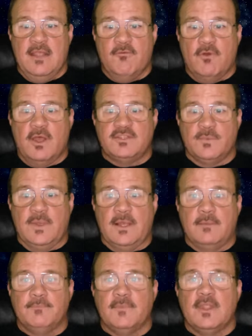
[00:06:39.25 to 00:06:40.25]
in
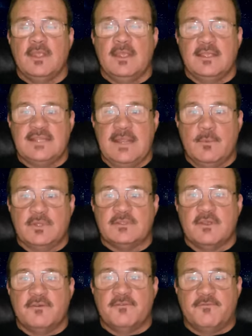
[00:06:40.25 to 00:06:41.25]
Roswell, his name
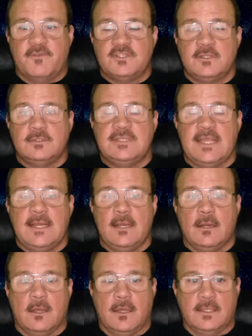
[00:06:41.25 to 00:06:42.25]
was First
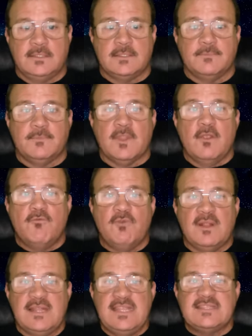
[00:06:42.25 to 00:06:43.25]
Lieutenant Hunt,
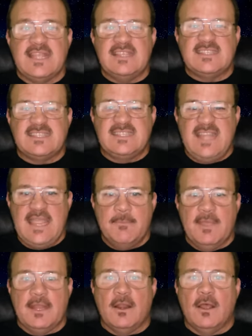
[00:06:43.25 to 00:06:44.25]
released a
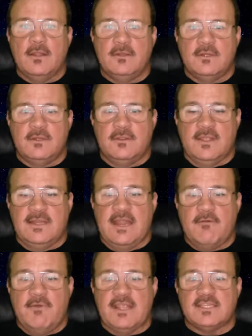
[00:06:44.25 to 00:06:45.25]
statement under the
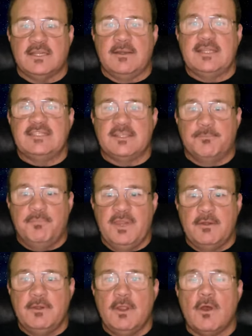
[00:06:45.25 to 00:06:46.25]
direction of his
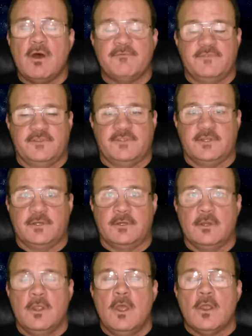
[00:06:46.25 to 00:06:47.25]
superior officer,
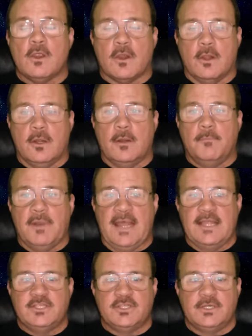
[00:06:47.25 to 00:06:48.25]
Colonel
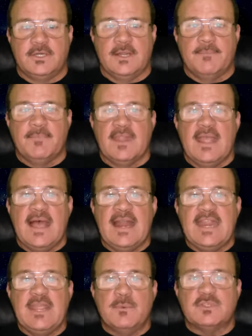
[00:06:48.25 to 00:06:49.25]
Blanchard,
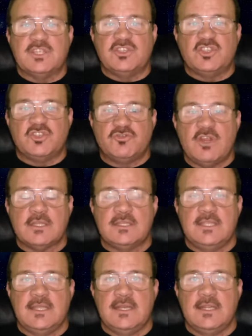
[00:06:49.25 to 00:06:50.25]
and he was
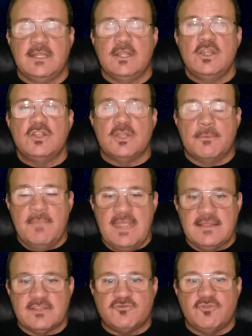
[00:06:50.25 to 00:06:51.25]
instructed to
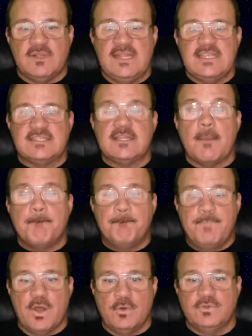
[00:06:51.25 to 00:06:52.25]
make this release
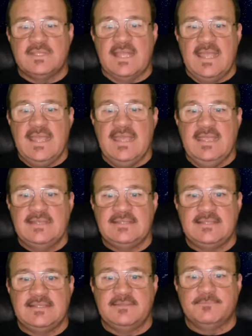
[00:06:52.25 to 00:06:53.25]
post haste.